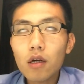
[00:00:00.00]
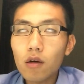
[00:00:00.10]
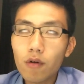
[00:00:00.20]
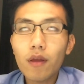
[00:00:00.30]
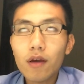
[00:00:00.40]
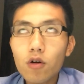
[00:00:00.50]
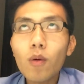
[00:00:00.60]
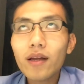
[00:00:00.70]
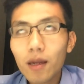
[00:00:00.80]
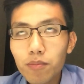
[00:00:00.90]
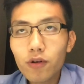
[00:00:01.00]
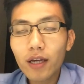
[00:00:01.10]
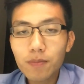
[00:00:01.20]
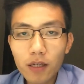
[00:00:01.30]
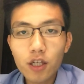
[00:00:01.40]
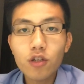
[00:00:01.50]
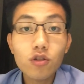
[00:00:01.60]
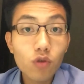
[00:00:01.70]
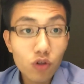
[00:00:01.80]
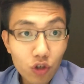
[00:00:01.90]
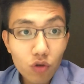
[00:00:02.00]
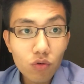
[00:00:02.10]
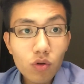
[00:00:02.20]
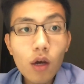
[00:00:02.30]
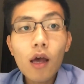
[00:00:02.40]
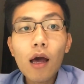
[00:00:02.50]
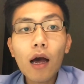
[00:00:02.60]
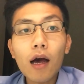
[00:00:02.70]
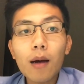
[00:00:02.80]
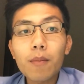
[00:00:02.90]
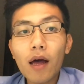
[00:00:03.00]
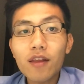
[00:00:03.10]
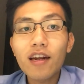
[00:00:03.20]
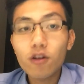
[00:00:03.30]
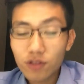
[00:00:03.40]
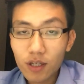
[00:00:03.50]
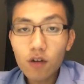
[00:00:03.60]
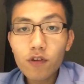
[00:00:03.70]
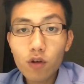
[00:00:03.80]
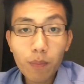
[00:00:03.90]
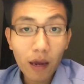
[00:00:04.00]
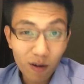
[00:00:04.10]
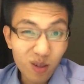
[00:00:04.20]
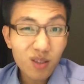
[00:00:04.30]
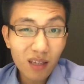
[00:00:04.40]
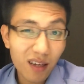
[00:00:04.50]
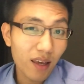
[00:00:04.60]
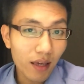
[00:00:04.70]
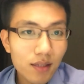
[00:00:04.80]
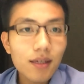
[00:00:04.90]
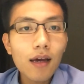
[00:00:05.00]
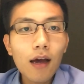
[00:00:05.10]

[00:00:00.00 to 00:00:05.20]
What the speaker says: or rather, no one can put expectations on you other than yourself and your parents, I guess.